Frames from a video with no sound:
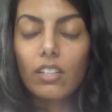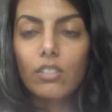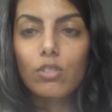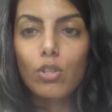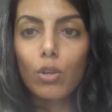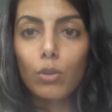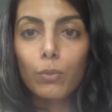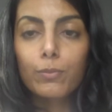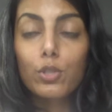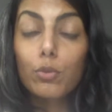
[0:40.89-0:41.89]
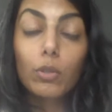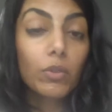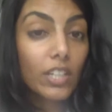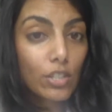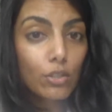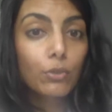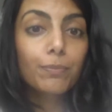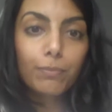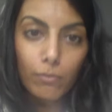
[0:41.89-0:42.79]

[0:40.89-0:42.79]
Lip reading: And so, doing what I do,